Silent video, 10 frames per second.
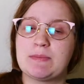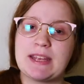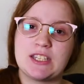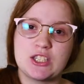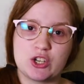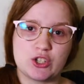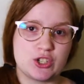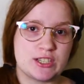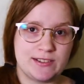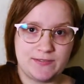my
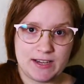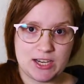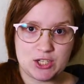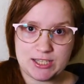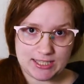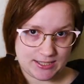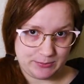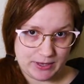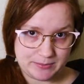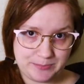serger to finish this
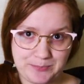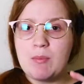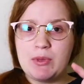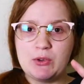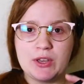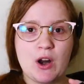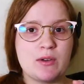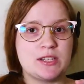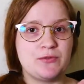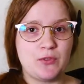one. But you can
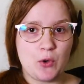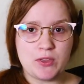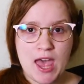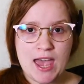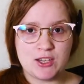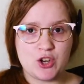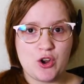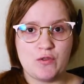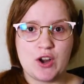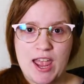always fold the edge
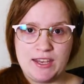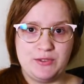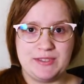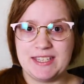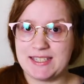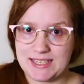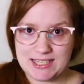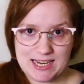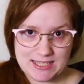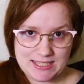over and use a
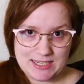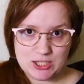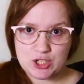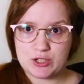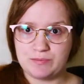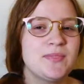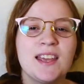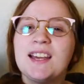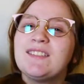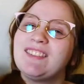zigzag stitch.
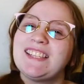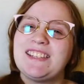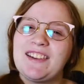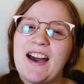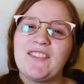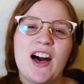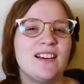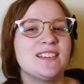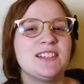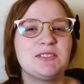Once you have
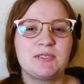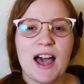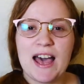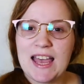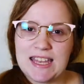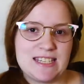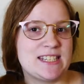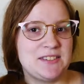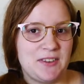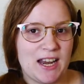all your raw
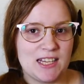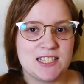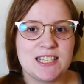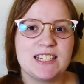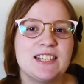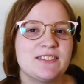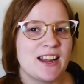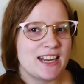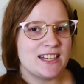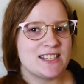edges finished, you're
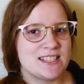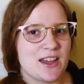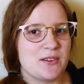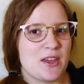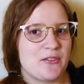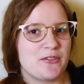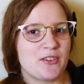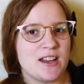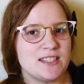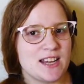ready to sew the
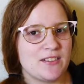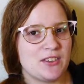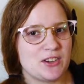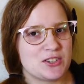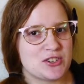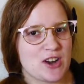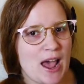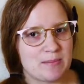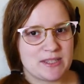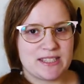front of your
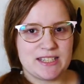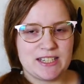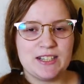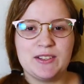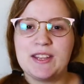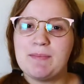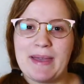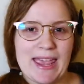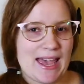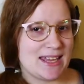straps to the
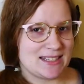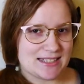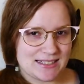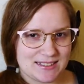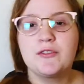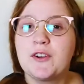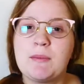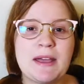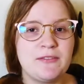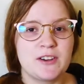band. For
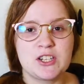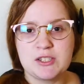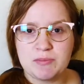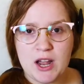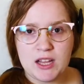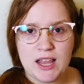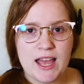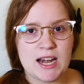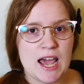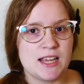my first
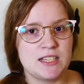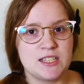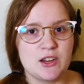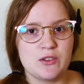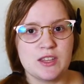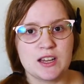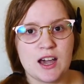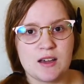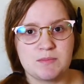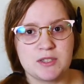bralette, I sewed the
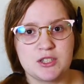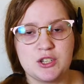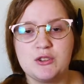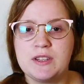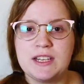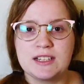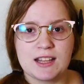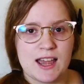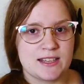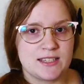cups to the
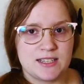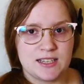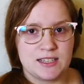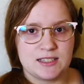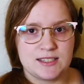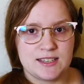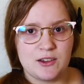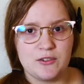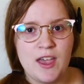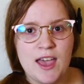elastic
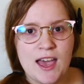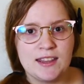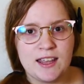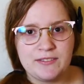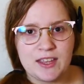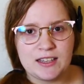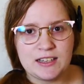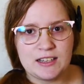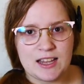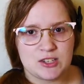itself and left that
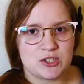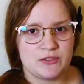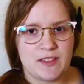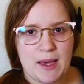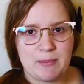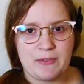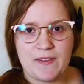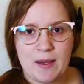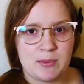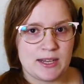little extra flap of
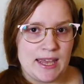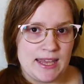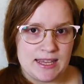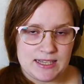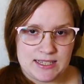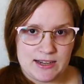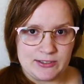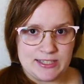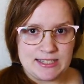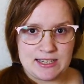fabric hanging
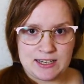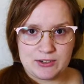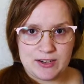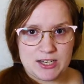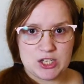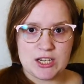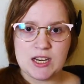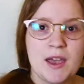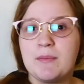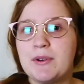down as decoration.
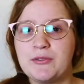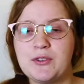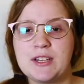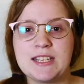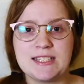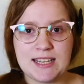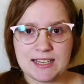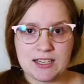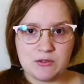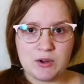But for the
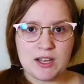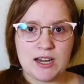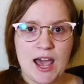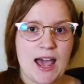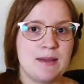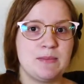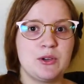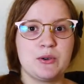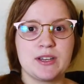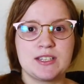second one, I'm
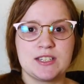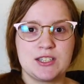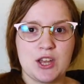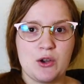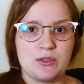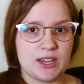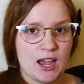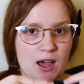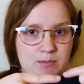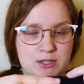going to sew the
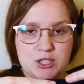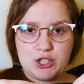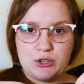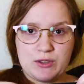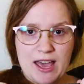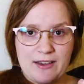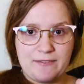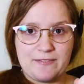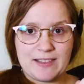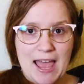cups to that
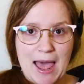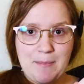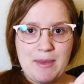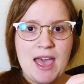flap